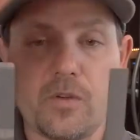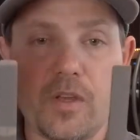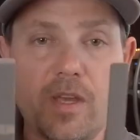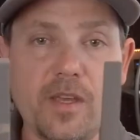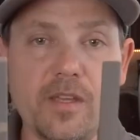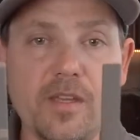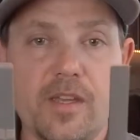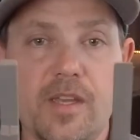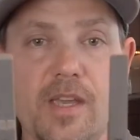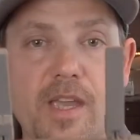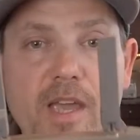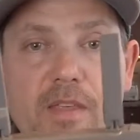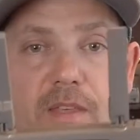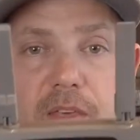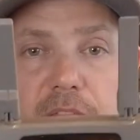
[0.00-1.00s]
Okay,
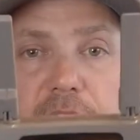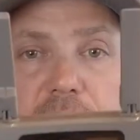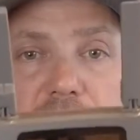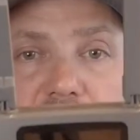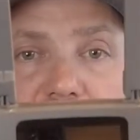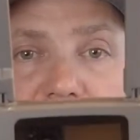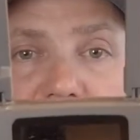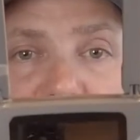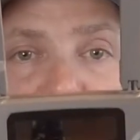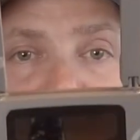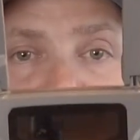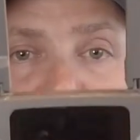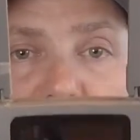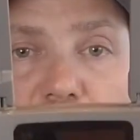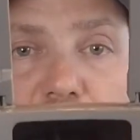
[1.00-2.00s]
and then the next thing you
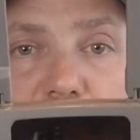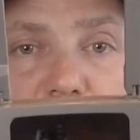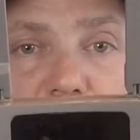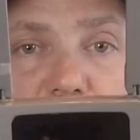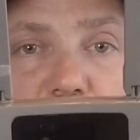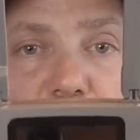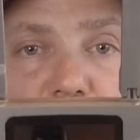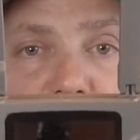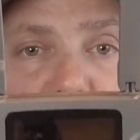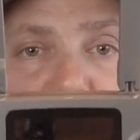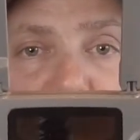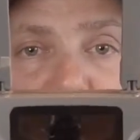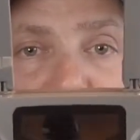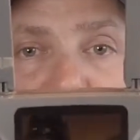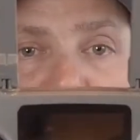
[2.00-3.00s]
want to do is you want
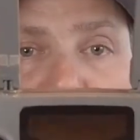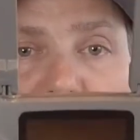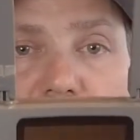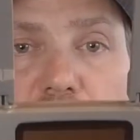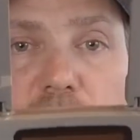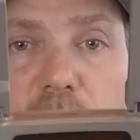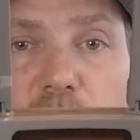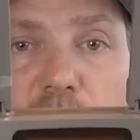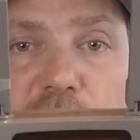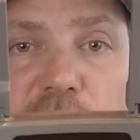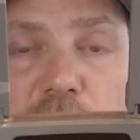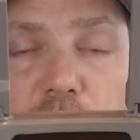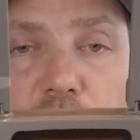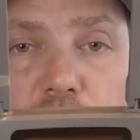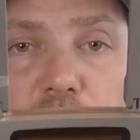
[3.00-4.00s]
to put in your
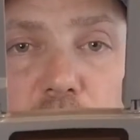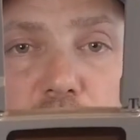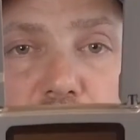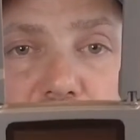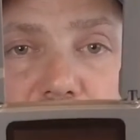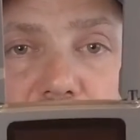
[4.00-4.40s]
phone or